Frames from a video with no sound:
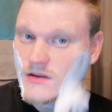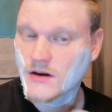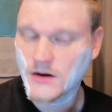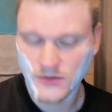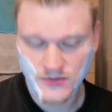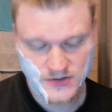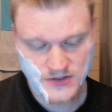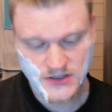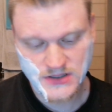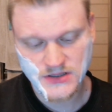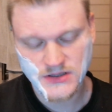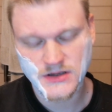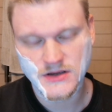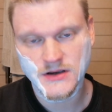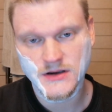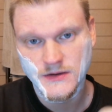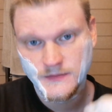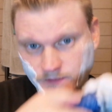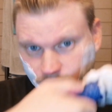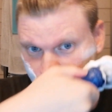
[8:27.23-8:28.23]
Now
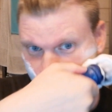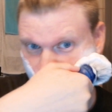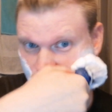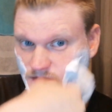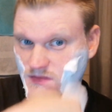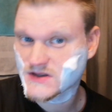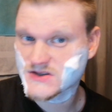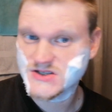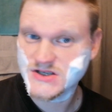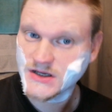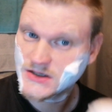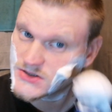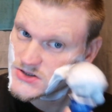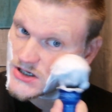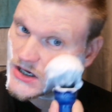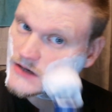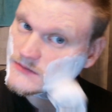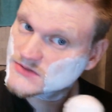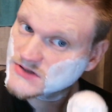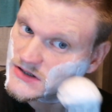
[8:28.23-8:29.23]
the St.
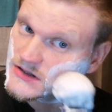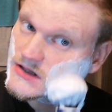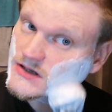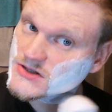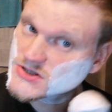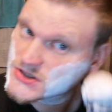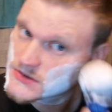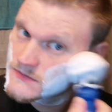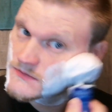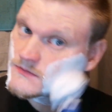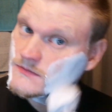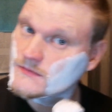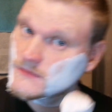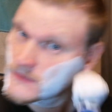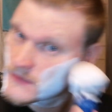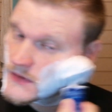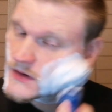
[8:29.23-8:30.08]
James collection,